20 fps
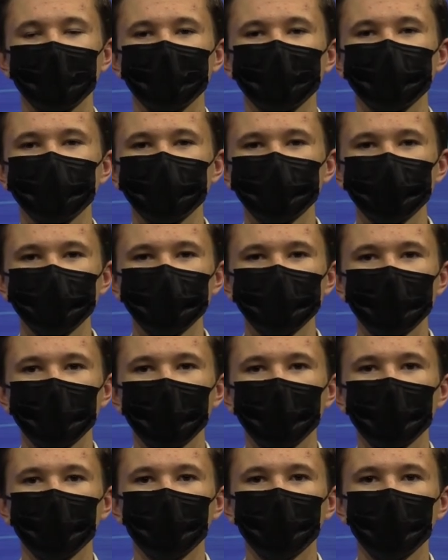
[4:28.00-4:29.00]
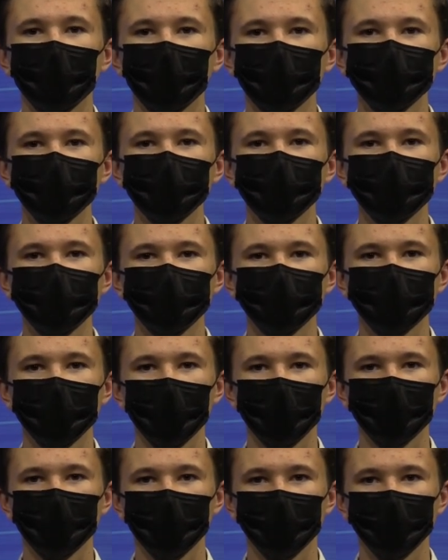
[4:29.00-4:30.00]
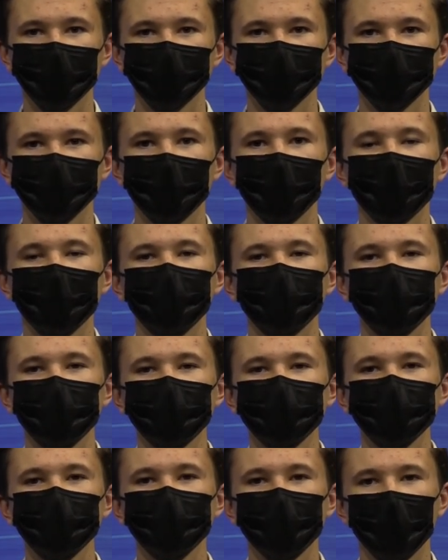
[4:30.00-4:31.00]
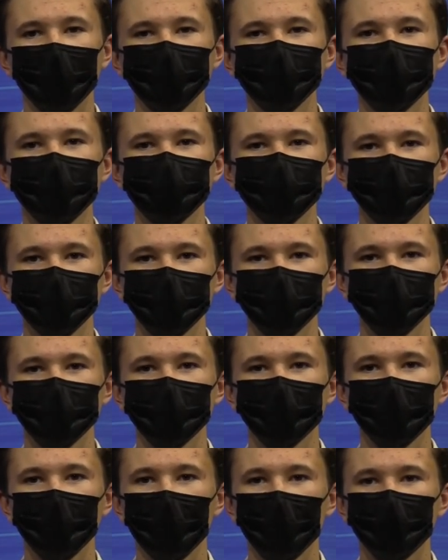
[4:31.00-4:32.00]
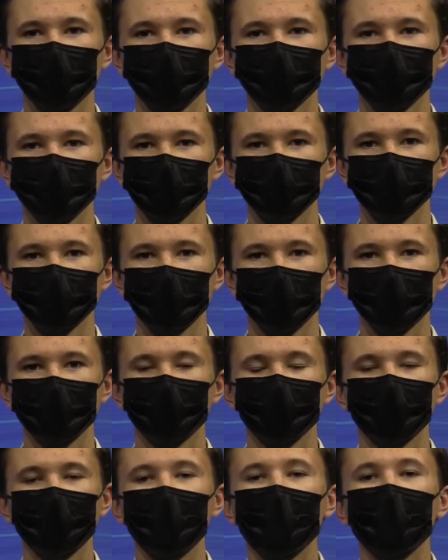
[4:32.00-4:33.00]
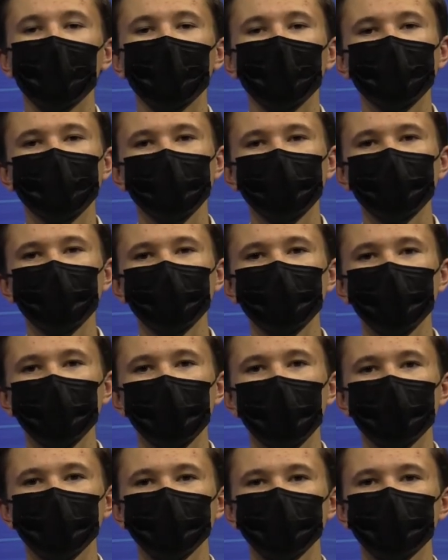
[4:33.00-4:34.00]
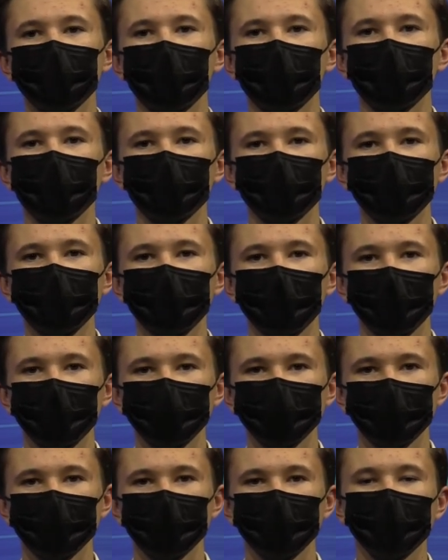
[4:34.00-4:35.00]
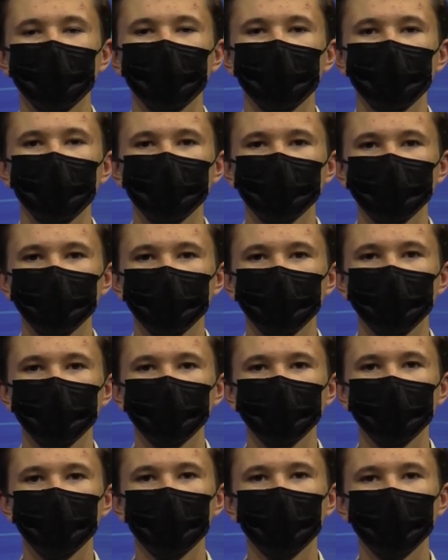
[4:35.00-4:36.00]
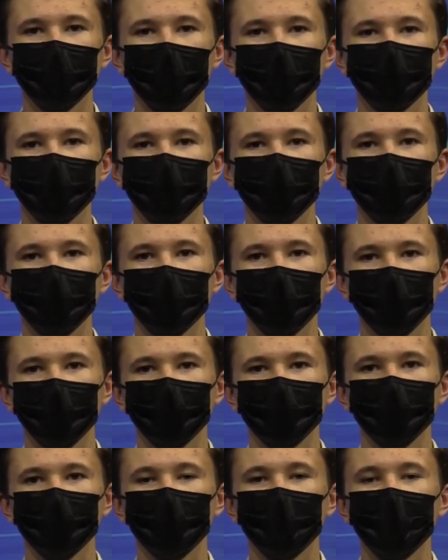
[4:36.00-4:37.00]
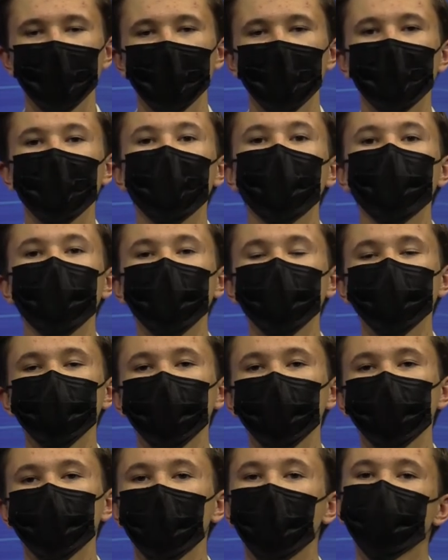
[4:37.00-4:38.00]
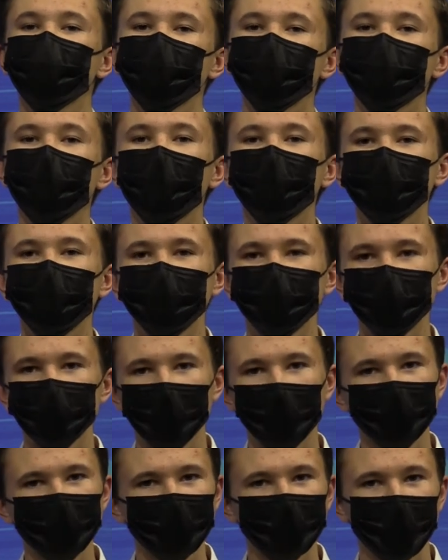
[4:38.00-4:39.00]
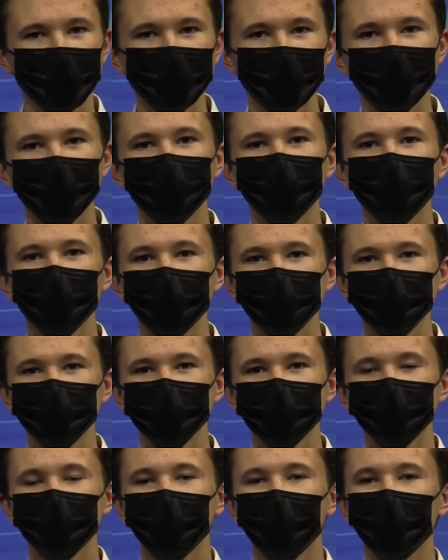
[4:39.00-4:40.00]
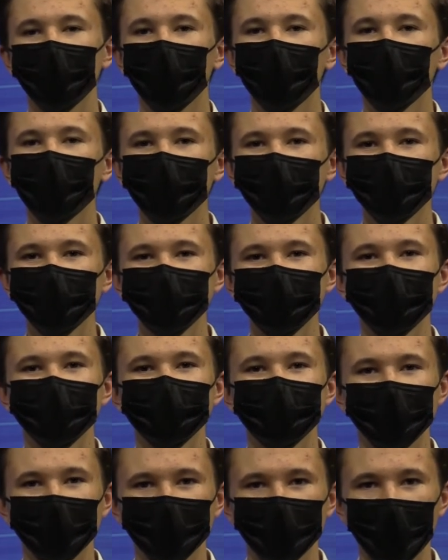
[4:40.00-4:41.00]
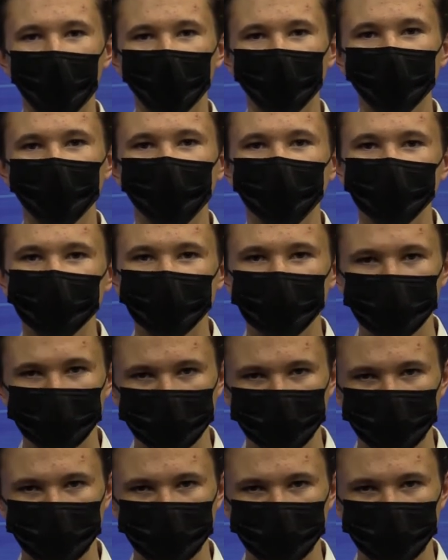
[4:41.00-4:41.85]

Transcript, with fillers: Teachers, we also need your help for this. Please do not send students to the office just yet. Give the front office about three days from the beginning of school to work everything out. It makes for a faster process for everyone if we use appointments instead of walk-ins.